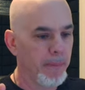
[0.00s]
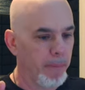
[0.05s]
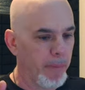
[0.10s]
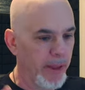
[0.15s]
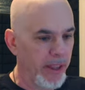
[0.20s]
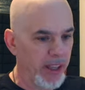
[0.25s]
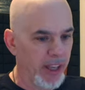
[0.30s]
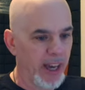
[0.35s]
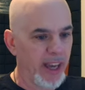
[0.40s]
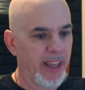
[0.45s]

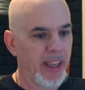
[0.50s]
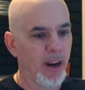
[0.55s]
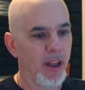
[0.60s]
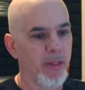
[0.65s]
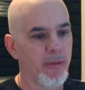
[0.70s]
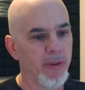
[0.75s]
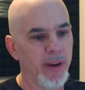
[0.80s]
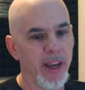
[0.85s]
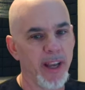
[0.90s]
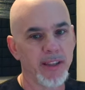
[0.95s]
but you got to get
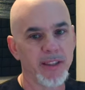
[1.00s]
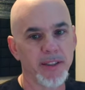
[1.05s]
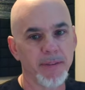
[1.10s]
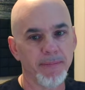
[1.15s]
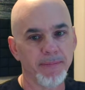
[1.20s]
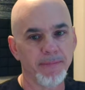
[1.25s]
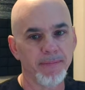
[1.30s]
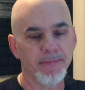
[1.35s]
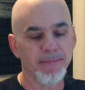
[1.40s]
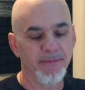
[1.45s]
all three hits.
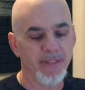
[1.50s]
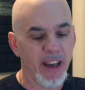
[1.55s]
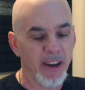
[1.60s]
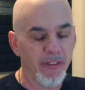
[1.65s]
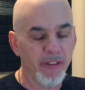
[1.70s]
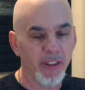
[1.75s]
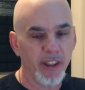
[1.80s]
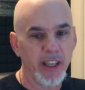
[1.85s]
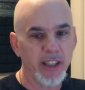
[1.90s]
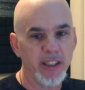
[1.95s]

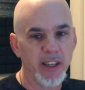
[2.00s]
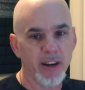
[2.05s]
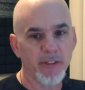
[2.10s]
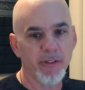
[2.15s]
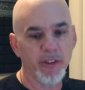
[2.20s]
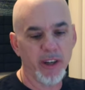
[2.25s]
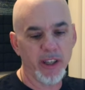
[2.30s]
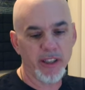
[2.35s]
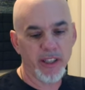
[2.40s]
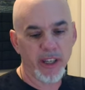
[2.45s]
Definitely
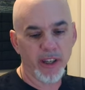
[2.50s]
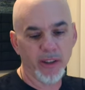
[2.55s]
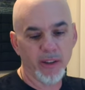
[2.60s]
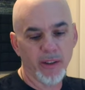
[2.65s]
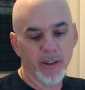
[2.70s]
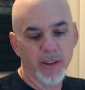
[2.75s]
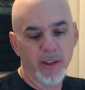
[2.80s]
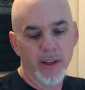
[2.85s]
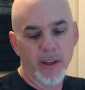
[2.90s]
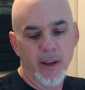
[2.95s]
tougher to
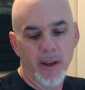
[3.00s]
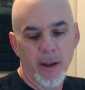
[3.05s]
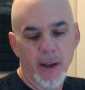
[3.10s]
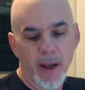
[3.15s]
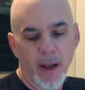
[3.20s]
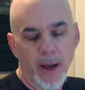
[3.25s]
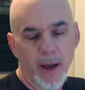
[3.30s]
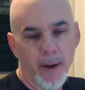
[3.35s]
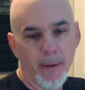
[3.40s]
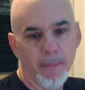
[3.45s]
deal.
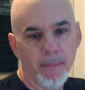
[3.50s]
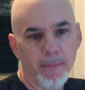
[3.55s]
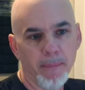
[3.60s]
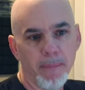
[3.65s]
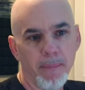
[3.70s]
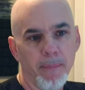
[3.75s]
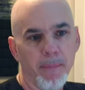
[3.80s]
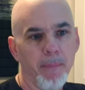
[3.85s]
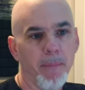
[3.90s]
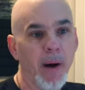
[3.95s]
Um,
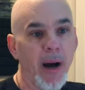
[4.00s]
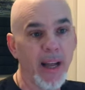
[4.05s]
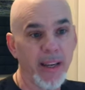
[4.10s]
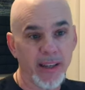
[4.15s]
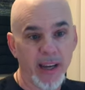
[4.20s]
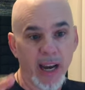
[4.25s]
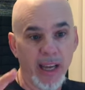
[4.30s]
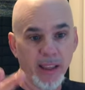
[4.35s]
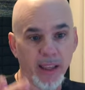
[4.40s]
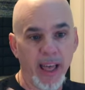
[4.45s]

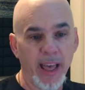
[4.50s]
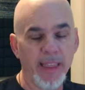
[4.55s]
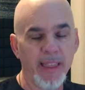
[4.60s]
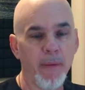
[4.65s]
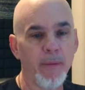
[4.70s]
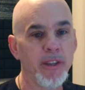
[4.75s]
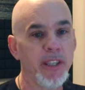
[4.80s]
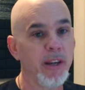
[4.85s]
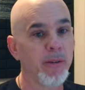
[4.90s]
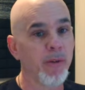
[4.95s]
but I like
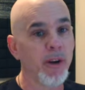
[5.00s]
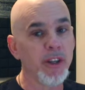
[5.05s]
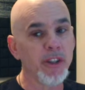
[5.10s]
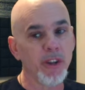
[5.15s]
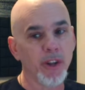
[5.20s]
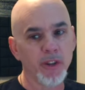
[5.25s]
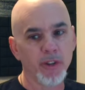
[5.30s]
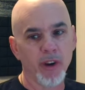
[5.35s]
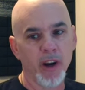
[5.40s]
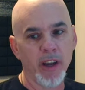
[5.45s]
that was the
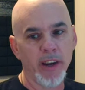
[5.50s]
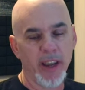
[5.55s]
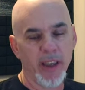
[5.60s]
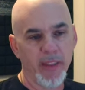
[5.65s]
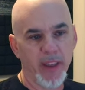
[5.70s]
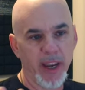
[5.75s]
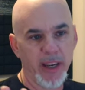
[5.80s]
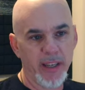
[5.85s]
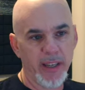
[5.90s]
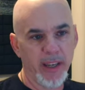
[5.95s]
original drawdown
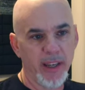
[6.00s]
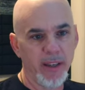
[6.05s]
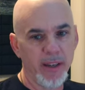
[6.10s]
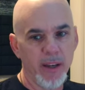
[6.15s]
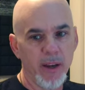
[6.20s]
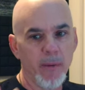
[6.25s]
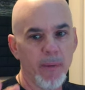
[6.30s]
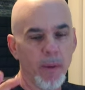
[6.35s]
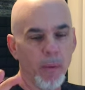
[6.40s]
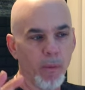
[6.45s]
that I did
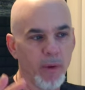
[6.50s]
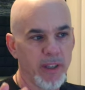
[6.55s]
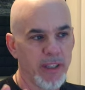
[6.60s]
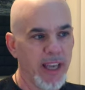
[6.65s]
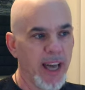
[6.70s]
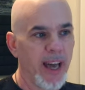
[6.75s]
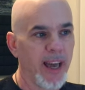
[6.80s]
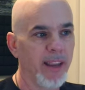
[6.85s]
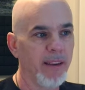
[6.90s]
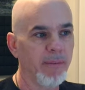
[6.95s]
was
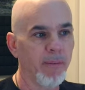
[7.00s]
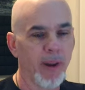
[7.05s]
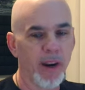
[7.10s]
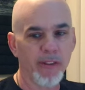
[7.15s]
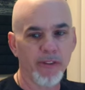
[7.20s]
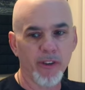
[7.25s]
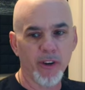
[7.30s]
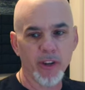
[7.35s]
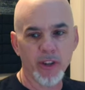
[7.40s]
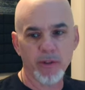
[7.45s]
that when I
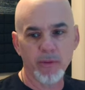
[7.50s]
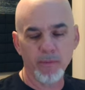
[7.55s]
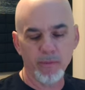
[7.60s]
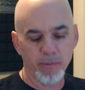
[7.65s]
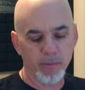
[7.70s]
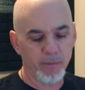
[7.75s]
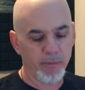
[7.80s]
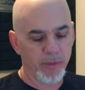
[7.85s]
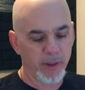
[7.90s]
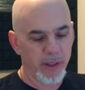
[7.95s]
first
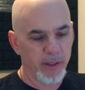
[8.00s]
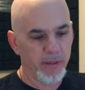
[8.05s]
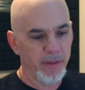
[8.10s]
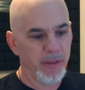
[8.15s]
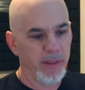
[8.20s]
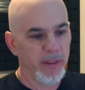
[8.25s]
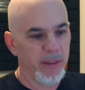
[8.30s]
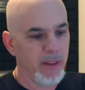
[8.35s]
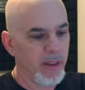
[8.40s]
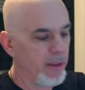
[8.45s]

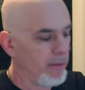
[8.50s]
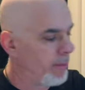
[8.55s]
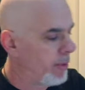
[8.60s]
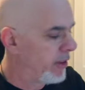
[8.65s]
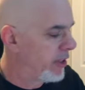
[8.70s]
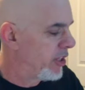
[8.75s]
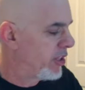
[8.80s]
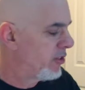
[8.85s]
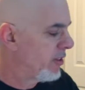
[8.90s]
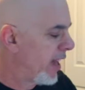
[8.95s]

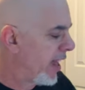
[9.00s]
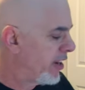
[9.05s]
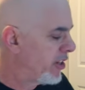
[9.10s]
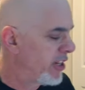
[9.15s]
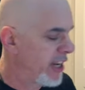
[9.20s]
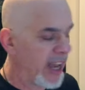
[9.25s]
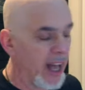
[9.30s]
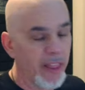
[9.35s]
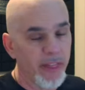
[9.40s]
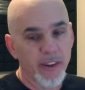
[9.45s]
put the
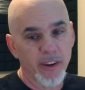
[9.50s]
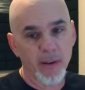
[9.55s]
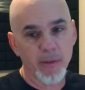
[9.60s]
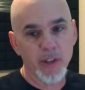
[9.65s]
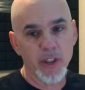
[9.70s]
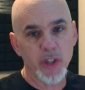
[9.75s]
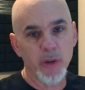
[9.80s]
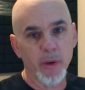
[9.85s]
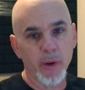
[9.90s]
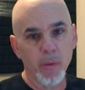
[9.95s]
strategy out there, I
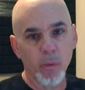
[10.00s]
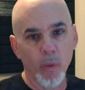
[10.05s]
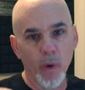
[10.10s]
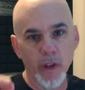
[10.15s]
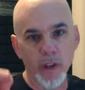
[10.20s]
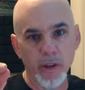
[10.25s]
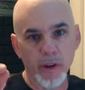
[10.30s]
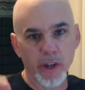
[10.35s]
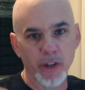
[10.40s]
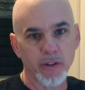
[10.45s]
was doing
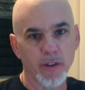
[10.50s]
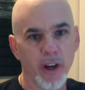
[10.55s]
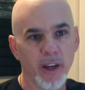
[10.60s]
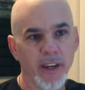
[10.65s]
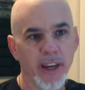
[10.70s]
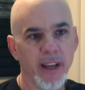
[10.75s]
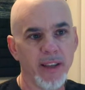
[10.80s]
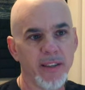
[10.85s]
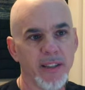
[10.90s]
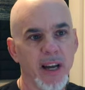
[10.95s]
one unit
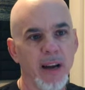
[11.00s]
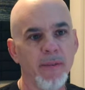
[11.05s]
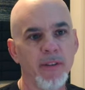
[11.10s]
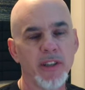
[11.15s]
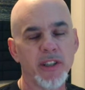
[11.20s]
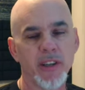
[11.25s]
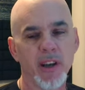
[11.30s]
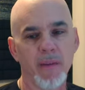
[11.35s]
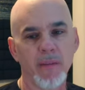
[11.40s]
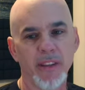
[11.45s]
drawdowns. I've
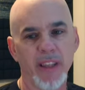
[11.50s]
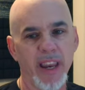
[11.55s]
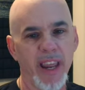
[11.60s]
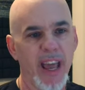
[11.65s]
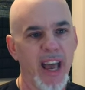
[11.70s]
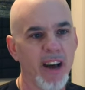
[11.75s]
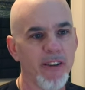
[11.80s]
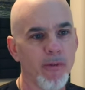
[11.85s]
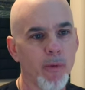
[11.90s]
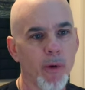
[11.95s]
discovered that
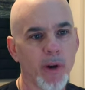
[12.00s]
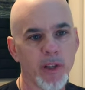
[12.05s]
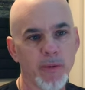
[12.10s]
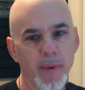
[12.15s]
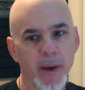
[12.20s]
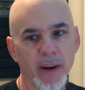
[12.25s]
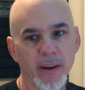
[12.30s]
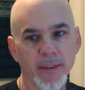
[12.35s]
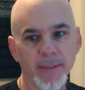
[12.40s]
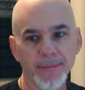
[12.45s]
half works
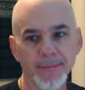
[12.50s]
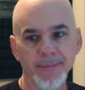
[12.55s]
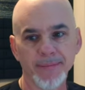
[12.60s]
better,